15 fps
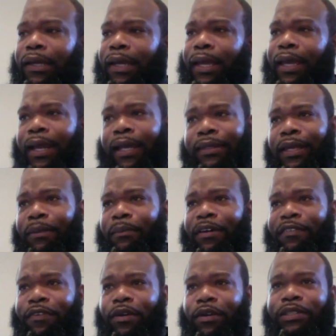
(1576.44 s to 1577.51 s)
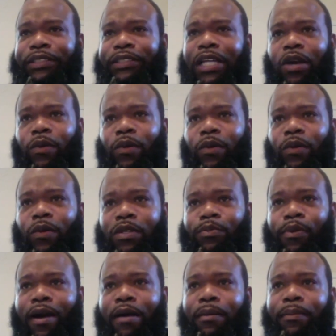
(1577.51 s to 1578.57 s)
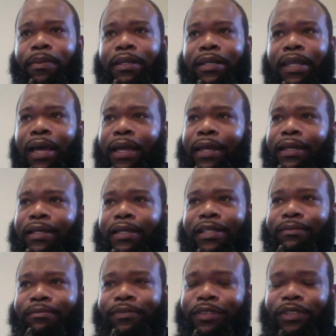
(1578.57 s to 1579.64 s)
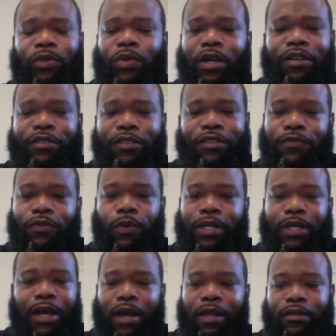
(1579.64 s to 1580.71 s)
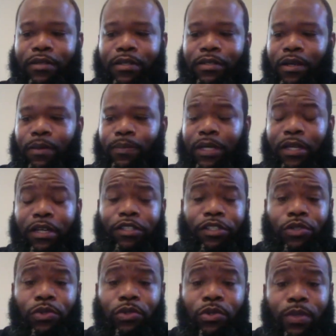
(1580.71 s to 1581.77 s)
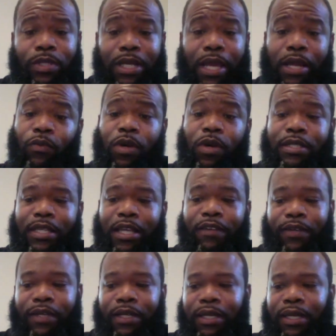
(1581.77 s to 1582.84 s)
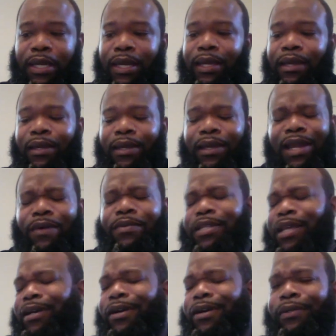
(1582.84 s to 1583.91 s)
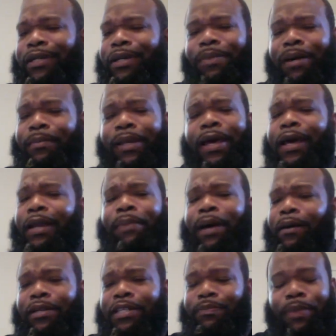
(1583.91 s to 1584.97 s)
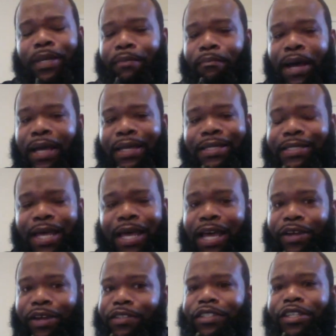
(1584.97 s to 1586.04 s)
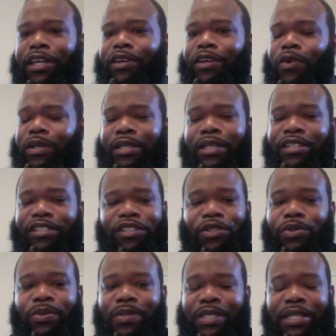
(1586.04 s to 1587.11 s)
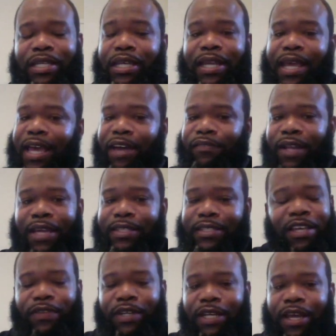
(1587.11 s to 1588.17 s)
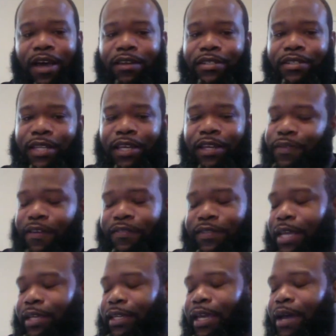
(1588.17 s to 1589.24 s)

And I think my first check was probably like $240 or something. And the shoes was like 170. And I was like, hold up, I'm not about to spend my entire check on these shoes and then have like $70 left. I was like, yeah,